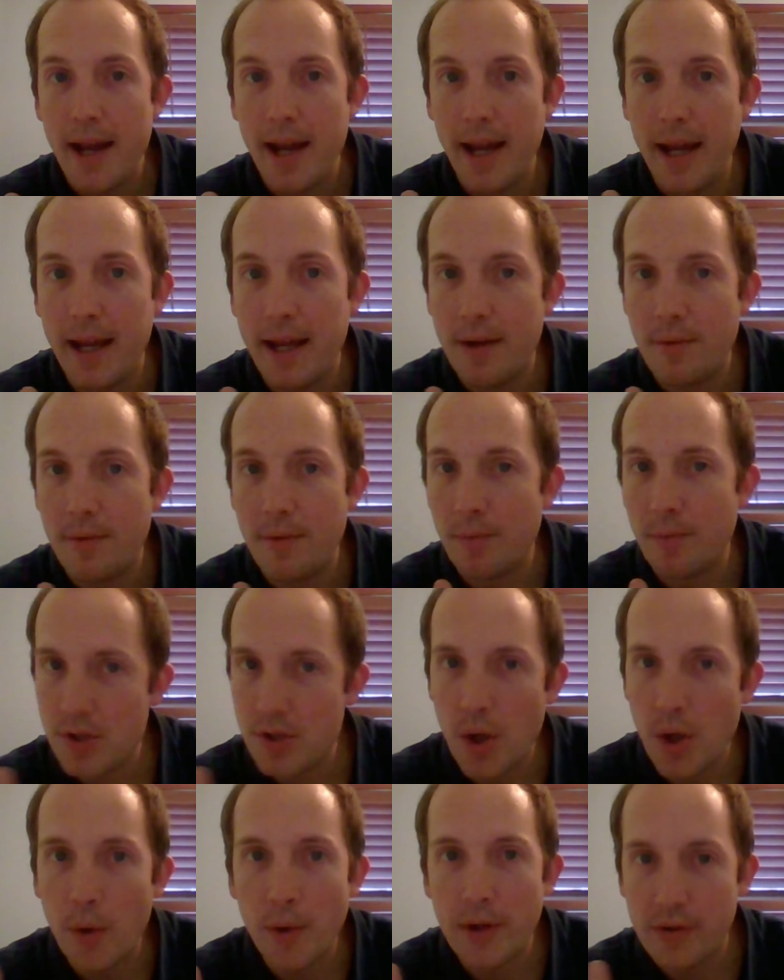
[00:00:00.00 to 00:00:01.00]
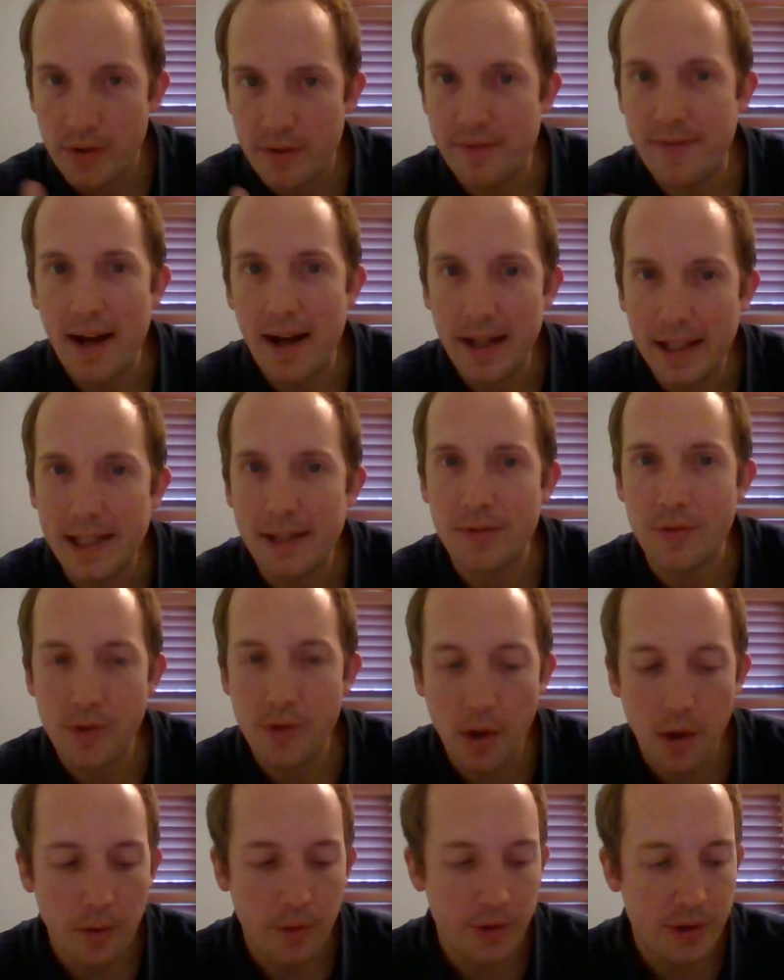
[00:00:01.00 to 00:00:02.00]
in what's known as the Valley of
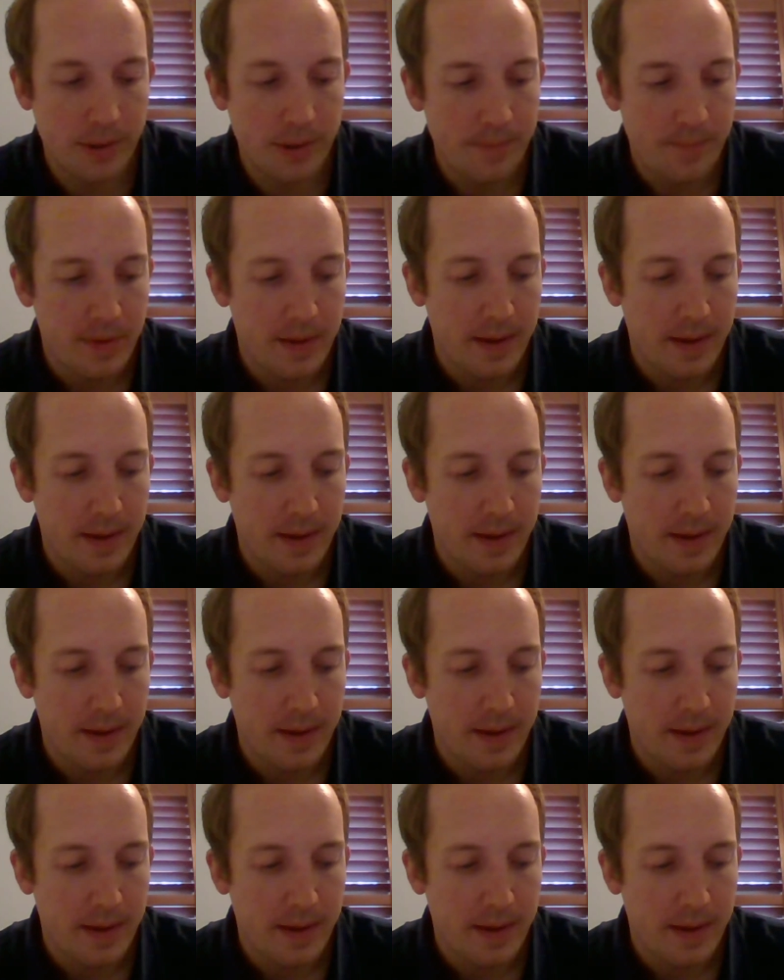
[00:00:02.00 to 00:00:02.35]
Salt.